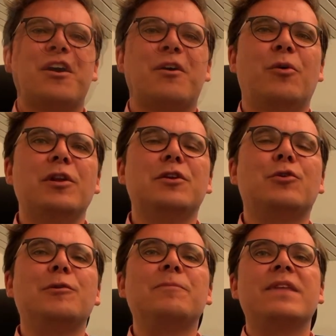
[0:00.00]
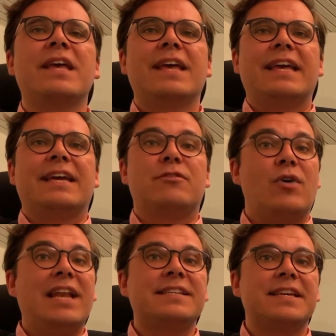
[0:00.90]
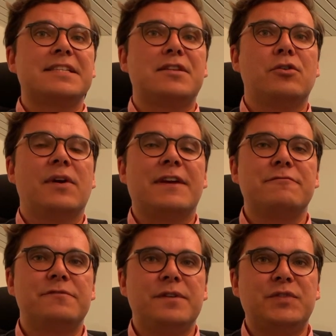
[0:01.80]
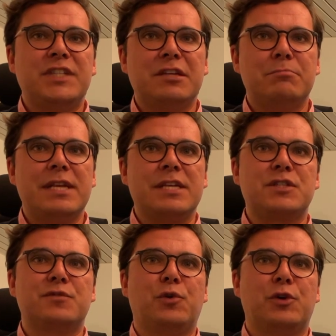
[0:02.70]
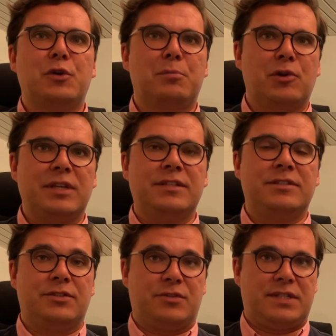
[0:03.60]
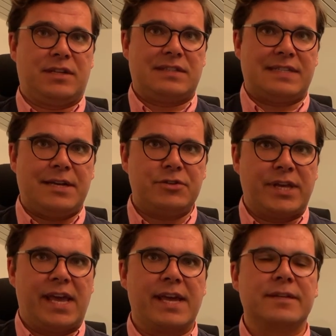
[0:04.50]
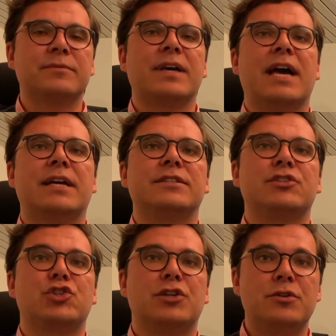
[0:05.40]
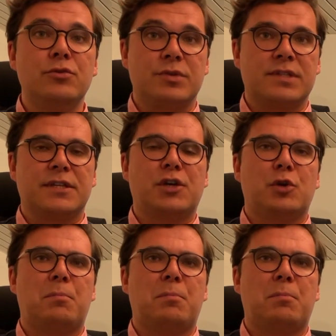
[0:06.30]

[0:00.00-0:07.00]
All in all, it rarely takes longer than 15 minutes for your body to start slouching again and to lose the good